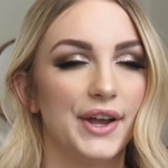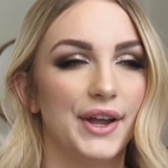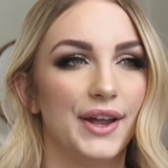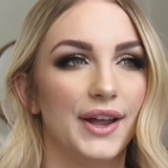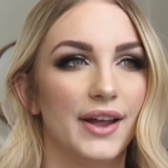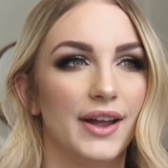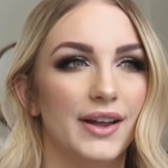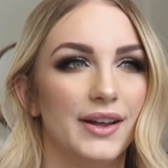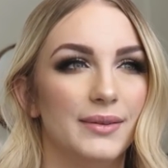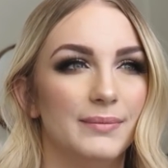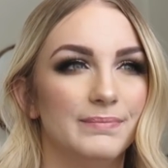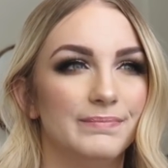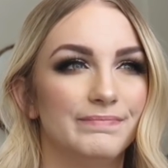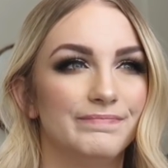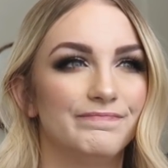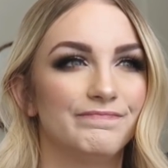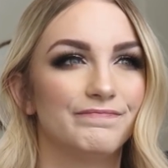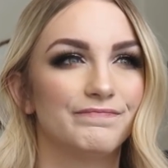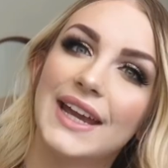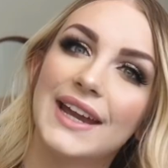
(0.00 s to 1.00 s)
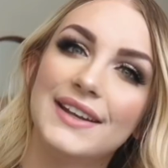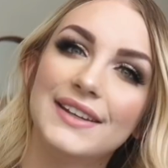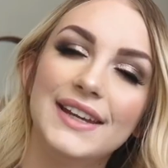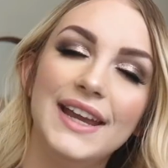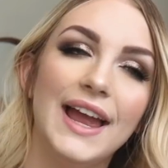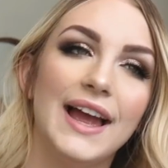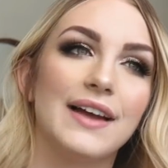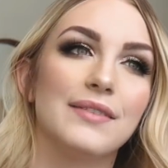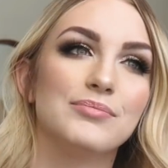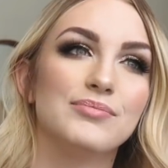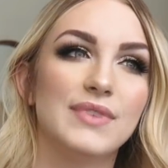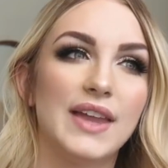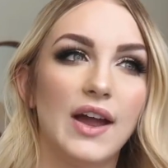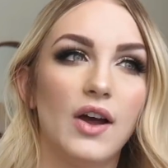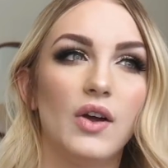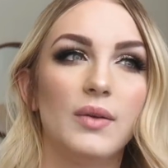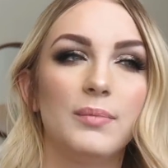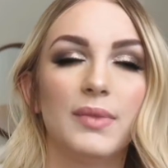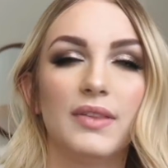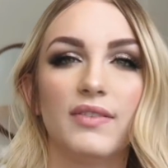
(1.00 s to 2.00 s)
And yeah,
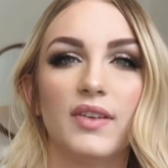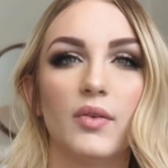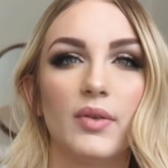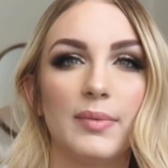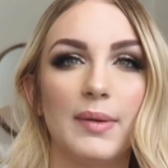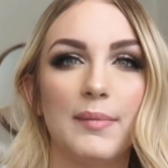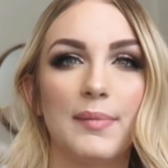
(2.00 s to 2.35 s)
now I'm living with